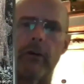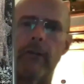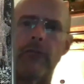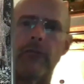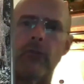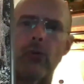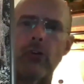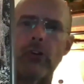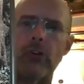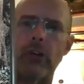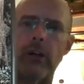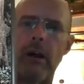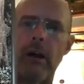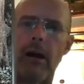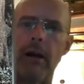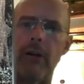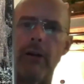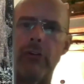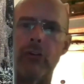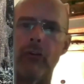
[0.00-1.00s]
of Georgia
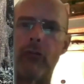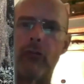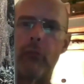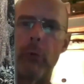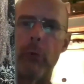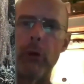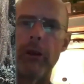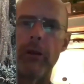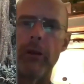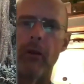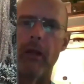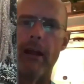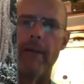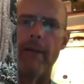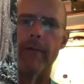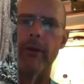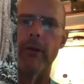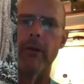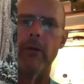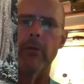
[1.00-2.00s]
Cottage on Spring Hill
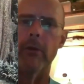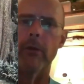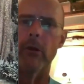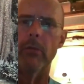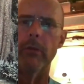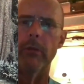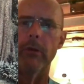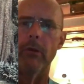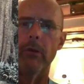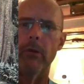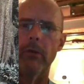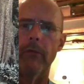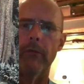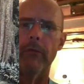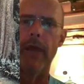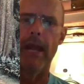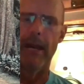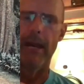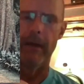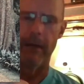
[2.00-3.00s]
Avenue in Mobile.
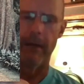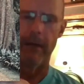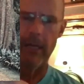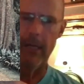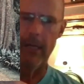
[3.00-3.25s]
That